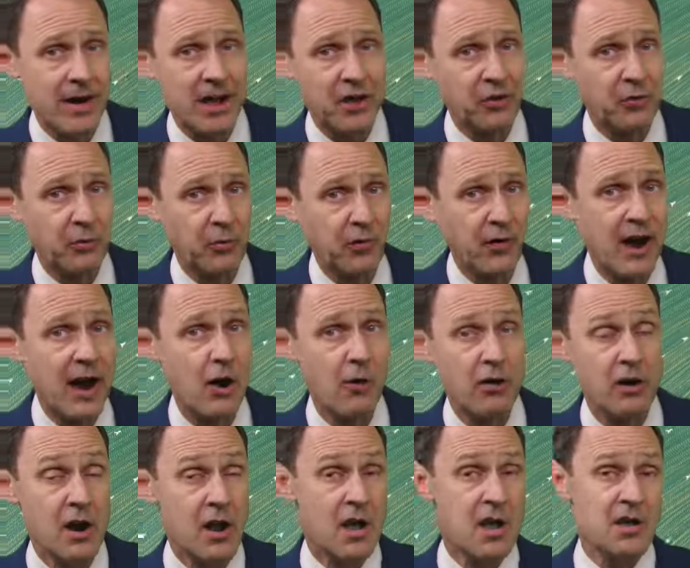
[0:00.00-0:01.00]
miles per
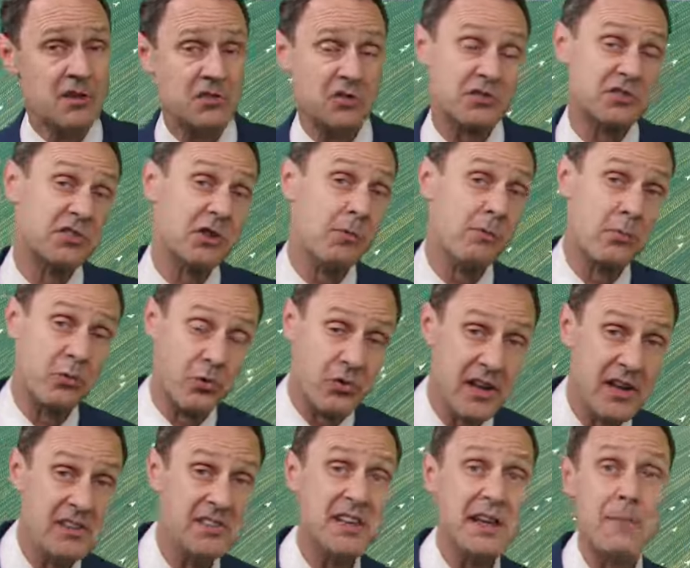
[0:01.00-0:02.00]
hour. So still
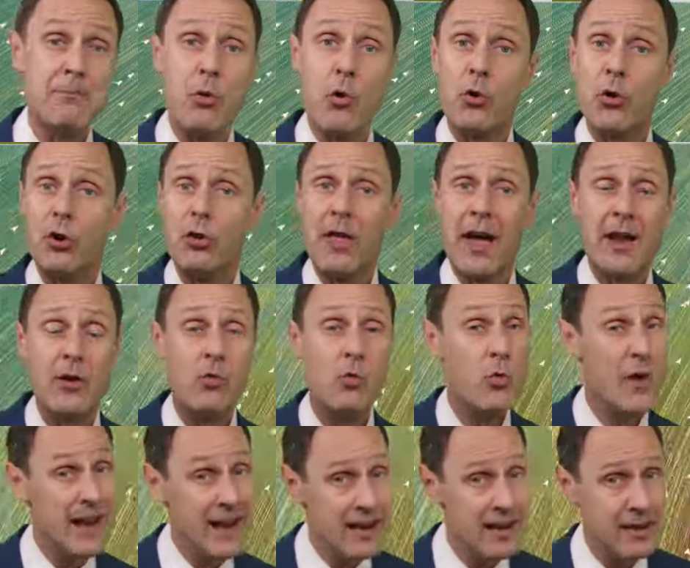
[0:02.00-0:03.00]
breezy, borderline
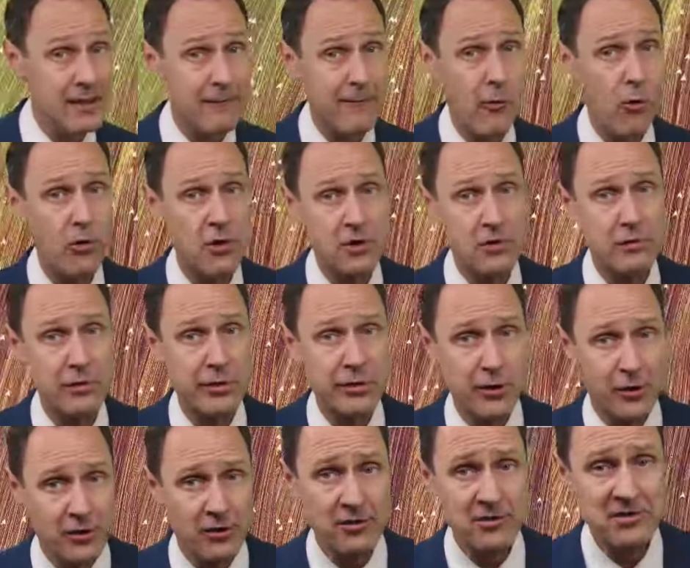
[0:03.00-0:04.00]
windy for your
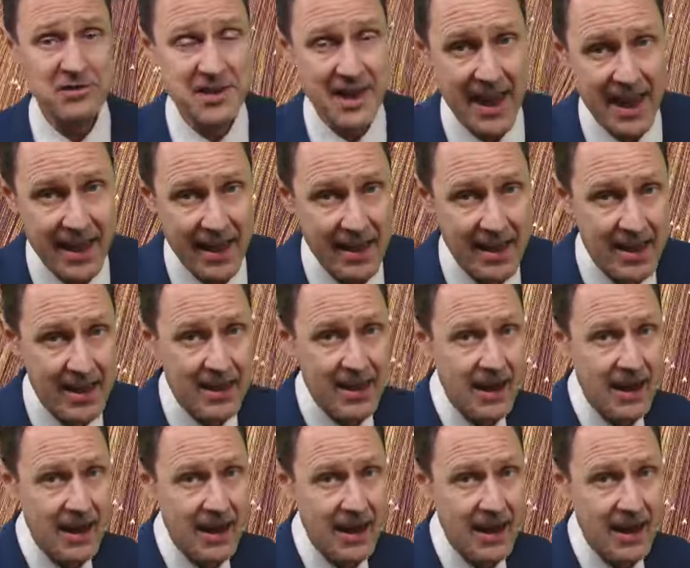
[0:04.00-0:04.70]
Thursday.